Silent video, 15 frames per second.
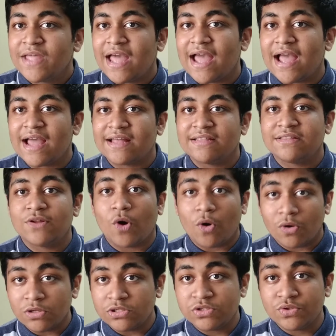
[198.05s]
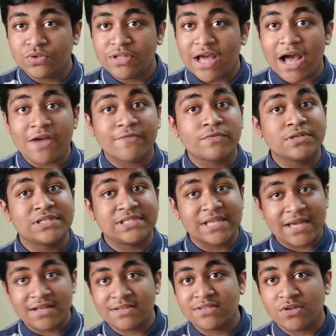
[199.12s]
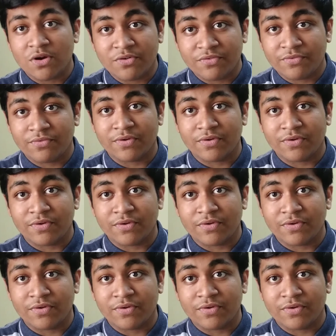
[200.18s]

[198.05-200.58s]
and also the iPhone sales of